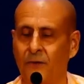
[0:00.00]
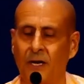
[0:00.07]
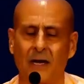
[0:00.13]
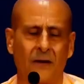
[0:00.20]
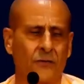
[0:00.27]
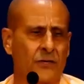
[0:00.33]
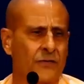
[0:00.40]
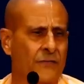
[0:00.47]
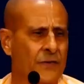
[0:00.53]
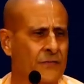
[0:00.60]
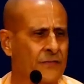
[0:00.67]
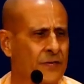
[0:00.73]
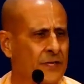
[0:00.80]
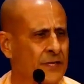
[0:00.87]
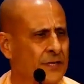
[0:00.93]
When I was
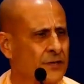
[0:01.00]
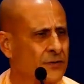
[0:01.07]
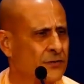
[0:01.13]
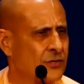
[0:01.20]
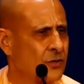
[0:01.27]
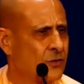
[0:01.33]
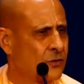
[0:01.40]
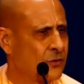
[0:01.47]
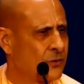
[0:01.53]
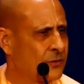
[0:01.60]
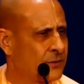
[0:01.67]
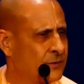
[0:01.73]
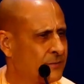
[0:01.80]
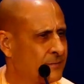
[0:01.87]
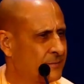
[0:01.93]
15 years
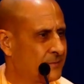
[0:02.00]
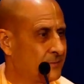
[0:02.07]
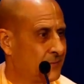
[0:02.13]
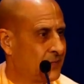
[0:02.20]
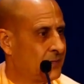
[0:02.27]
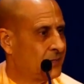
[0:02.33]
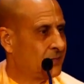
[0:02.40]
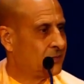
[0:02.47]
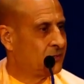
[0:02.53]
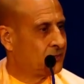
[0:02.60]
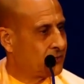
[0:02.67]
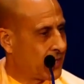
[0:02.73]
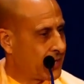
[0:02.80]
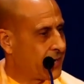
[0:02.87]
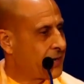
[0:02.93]
old, to
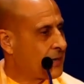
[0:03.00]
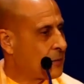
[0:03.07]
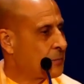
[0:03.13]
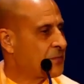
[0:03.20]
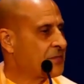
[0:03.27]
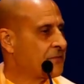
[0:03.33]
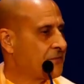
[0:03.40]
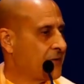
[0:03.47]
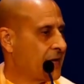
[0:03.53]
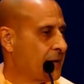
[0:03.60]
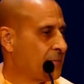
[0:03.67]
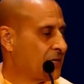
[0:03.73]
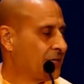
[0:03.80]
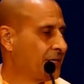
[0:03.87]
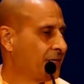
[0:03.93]
try to help the
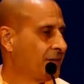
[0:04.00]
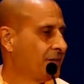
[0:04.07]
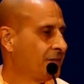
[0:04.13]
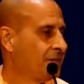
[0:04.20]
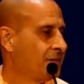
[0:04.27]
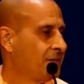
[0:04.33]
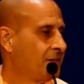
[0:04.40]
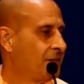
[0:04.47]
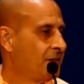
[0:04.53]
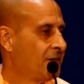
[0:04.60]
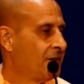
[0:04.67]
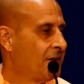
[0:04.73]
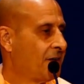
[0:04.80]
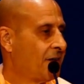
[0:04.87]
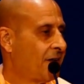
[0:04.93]
family,
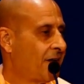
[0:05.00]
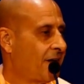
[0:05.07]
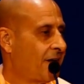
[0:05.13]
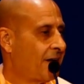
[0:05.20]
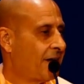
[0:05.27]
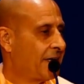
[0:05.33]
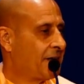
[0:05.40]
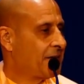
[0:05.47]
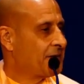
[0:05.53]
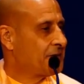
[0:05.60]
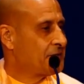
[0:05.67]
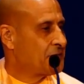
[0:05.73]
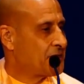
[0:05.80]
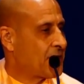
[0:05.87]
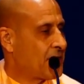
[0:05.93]
I got
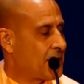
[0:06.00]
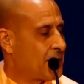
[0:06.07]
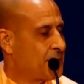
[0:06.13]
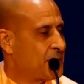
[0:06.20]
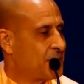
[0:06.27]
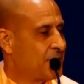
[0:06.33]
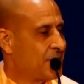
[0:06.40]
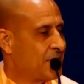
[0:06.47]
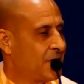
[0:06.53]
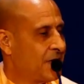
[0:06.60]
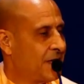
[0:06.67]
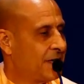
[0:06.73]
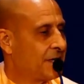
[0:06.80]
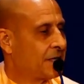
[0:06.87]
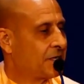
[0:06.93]
a job
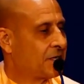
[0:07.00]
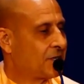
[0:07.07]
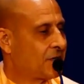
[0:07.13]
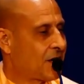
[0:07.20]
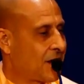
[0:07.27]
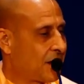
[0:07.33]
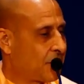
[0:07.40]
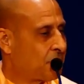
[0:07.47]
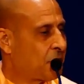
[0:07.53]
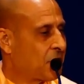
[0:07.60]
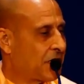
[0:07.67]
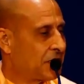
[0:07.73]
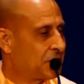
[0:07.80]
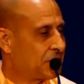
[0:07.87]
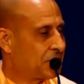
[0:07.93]
at a car
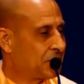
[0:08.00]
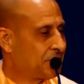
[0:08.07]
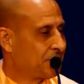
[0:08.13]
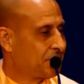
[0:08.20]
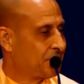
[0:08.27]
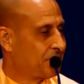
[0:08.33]
wash.